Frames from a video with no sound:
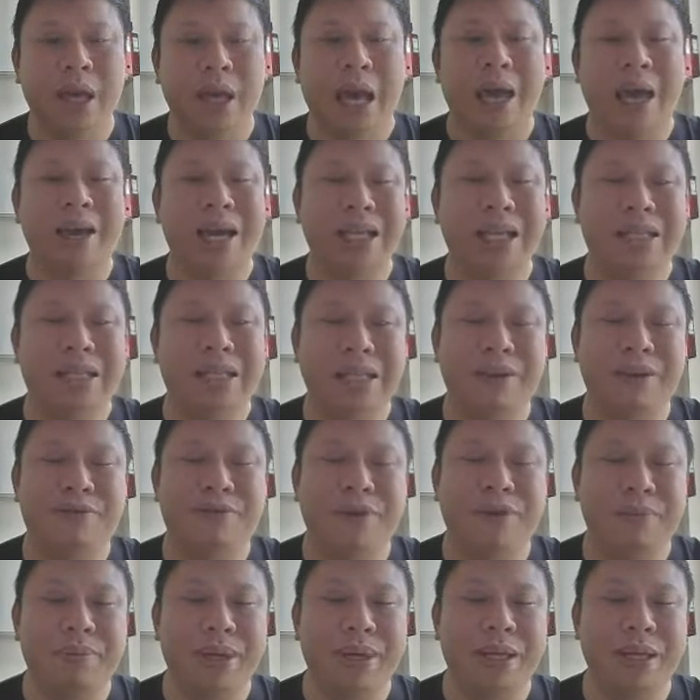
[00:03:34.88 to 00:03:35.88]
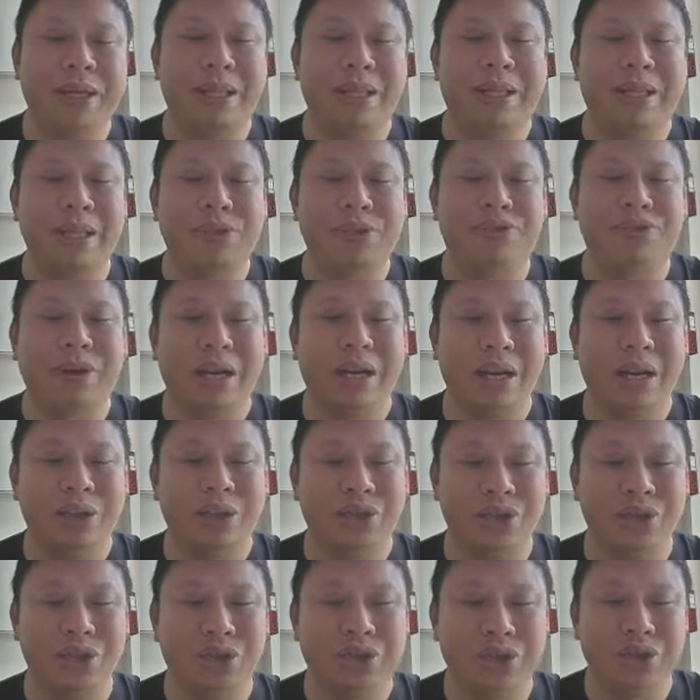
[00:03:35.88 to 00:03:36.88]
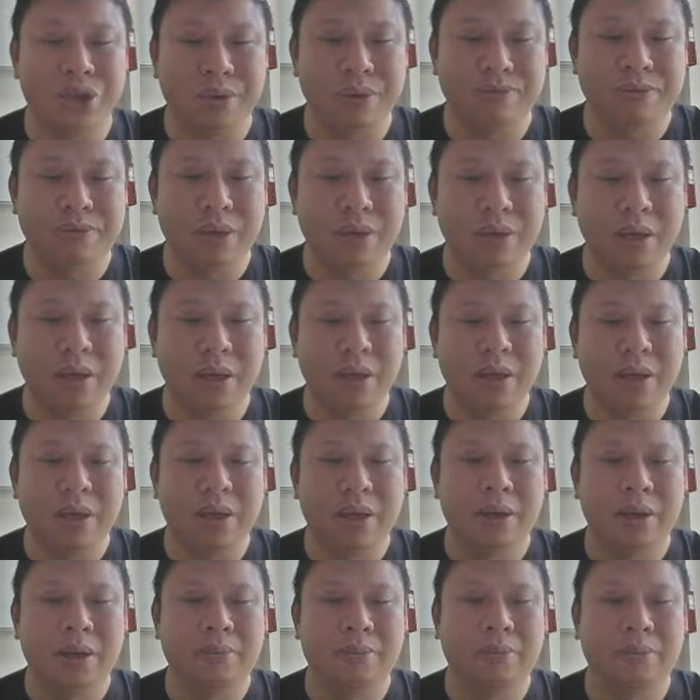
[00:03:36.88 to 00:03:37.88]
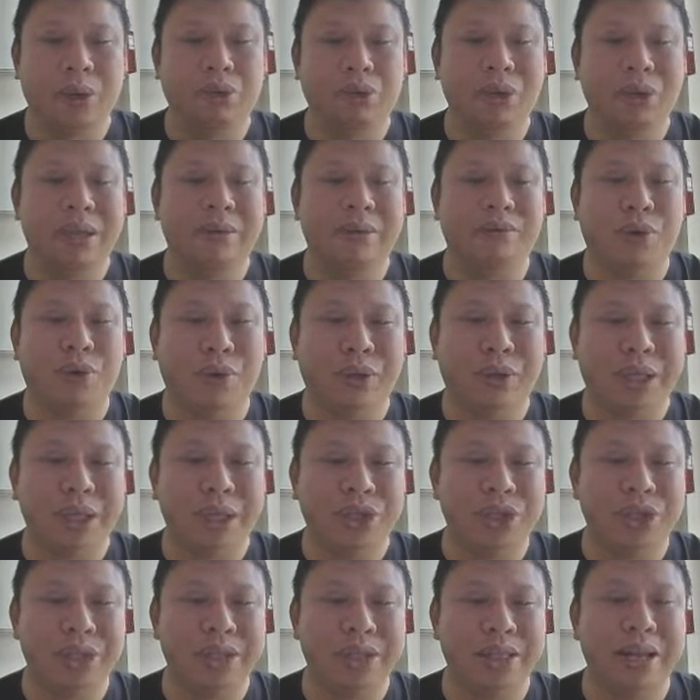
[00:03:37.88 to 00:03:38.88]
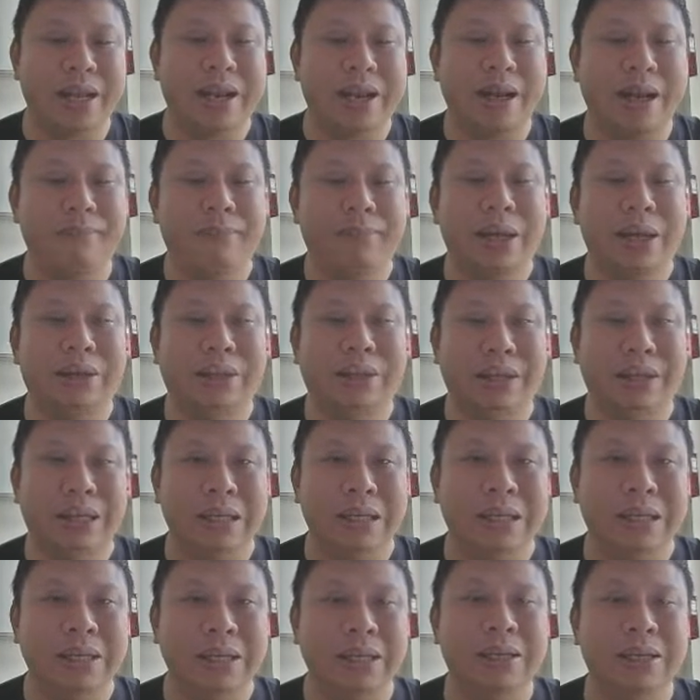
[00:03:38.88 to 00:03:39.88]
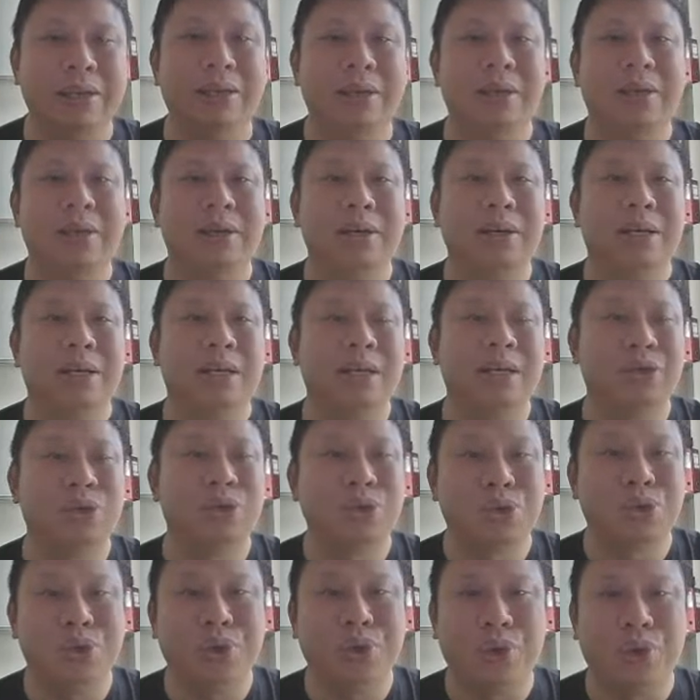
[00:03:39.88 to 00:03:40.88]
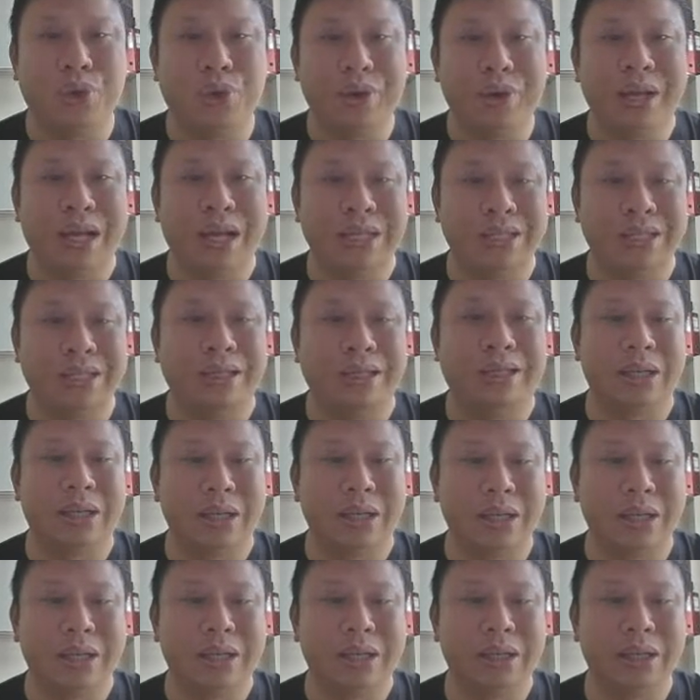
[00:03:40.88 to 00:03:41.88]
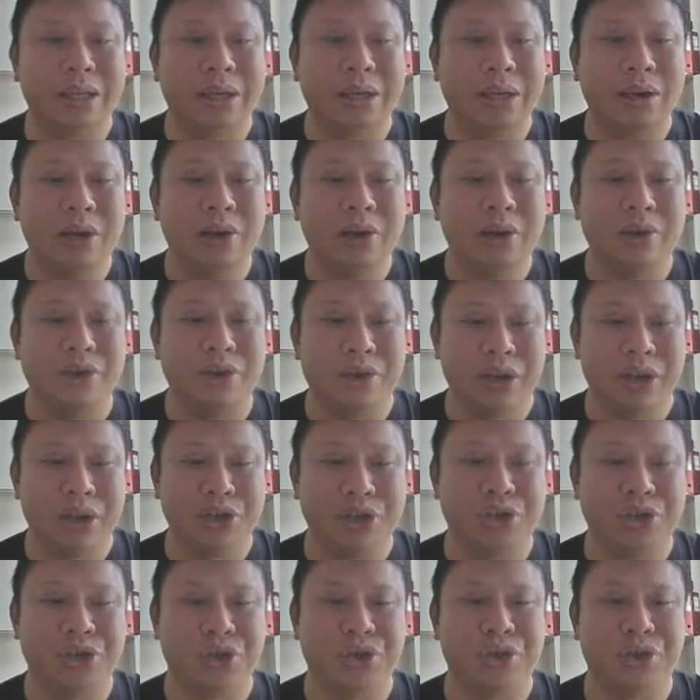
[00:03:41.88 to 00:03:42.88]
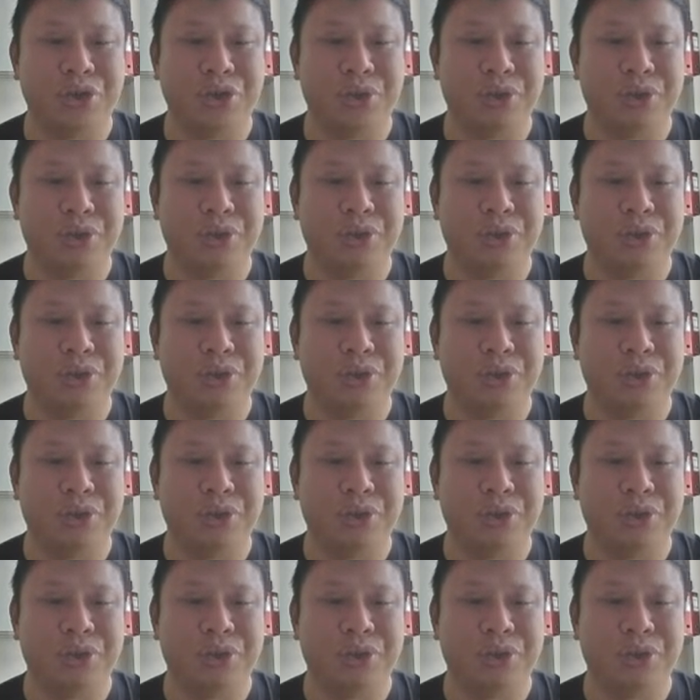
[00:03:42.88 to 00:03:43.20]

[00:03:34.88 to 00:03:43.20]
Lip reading: And you can see from here that this relationship between the voltages and the number of turns is also known as the turn ratio.